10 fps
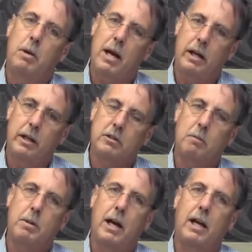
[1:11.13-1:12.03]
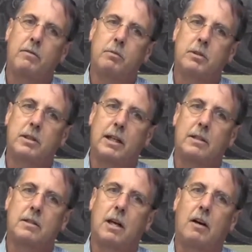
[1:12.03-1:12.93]
initial pain from the sting
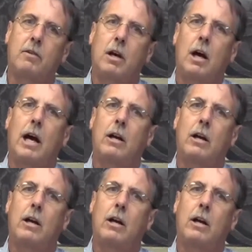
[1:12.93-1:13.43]
itself,